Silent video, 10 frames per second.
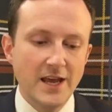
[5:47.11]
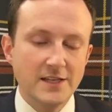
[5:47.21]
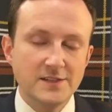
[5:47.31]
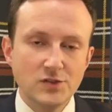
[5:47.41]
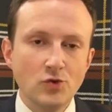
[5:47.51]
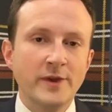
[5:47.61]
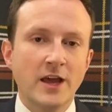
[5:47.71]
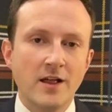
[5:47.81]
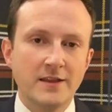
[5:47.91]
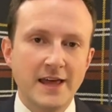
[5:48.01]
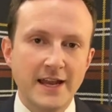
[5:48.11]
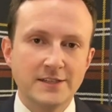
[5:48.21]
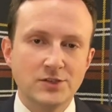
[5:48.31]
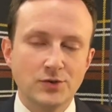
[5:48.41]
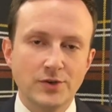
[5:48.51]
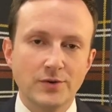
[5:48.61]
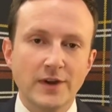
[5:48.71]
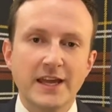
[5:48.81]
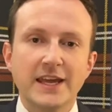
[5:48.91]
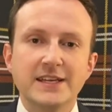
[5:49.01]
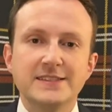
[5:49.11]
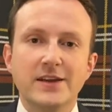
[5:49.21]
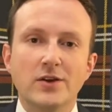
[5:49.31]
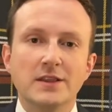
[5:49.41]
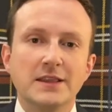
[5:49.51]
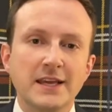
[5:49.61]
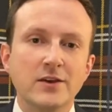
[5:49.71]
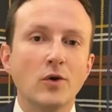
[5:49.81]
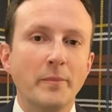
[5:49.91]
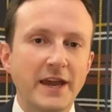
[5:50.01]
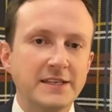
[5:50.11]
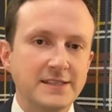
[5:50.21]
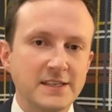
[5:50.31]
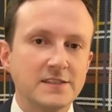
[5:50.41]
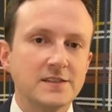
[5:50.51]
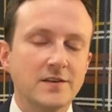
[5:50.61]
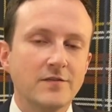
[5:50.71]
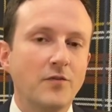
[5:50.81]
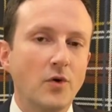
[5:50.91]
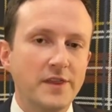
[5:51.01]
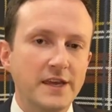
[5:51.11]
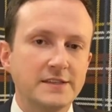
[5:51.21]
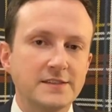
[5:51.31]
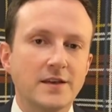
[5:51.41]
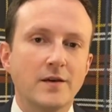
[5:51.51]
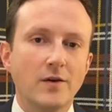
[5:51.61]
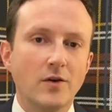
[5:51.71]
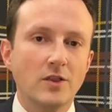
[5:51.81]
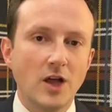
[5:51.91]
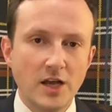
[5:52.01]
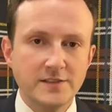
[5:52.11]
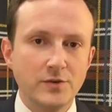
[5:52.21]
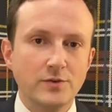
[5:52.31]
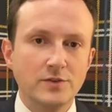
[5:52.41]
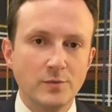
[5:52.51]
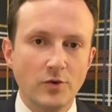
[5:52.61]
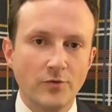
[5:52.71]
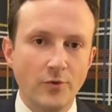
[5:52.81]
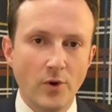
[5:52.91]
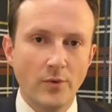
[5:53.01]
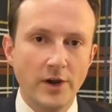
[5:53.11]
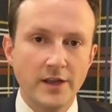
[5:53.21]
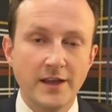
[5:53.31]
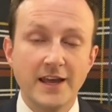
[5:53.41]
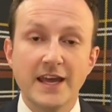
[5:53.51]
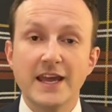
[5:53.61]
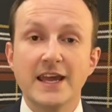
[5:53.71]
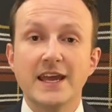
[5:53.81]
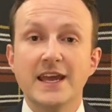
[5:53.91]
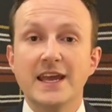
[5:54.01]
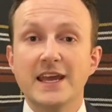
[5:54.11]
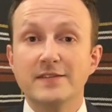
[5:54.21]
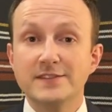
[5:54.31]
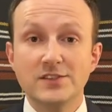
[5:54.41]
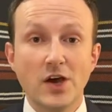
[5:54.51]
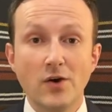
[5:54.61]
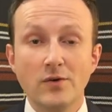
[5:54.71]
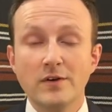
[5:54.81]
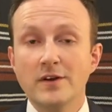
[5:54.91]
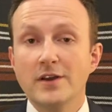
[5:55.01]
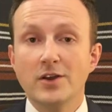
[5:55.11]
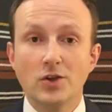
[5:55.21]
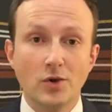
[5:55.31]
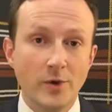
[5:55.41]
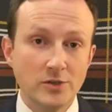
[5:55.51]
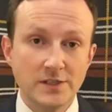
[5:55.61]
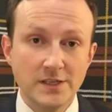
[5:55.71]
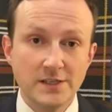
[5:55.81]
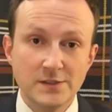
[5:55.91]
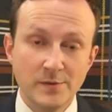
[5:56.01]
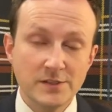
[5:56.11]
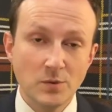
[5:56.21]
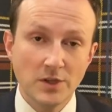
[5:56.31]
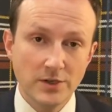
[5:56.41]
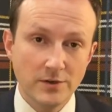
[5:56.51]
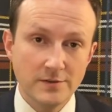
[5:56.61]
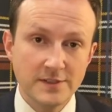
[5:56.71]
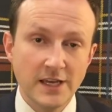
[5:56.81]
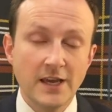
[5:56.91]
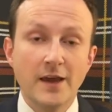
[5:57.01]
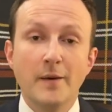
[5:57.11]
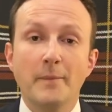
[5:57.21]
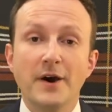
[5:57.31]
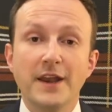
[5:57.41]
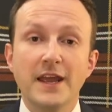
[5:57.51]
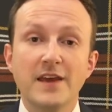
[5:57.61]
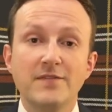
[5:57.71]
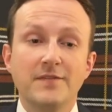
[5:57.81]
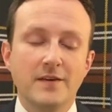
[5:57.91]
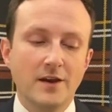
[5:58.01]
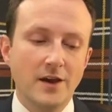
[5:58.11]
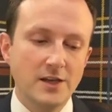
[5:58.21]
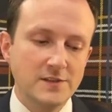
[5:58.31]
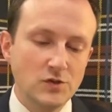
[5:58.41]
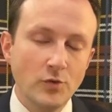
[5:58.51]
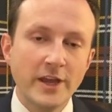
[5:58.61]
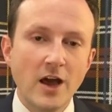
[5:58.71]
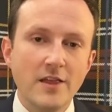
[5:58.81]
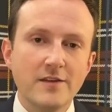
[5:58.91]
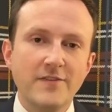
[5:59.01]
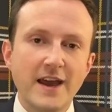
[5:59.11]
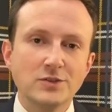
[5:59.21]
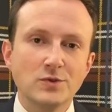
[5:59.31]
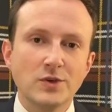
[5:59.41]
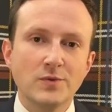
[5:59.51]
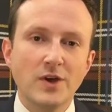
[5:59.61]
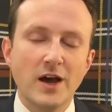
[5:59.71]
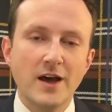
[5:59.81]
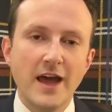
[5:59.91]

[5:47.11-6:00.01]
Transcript: Assuming all of that is true, is there a legal basis for this lawsuit to move forward? If so, your motion to dismiss will lose. But if, assuming all the factual uh,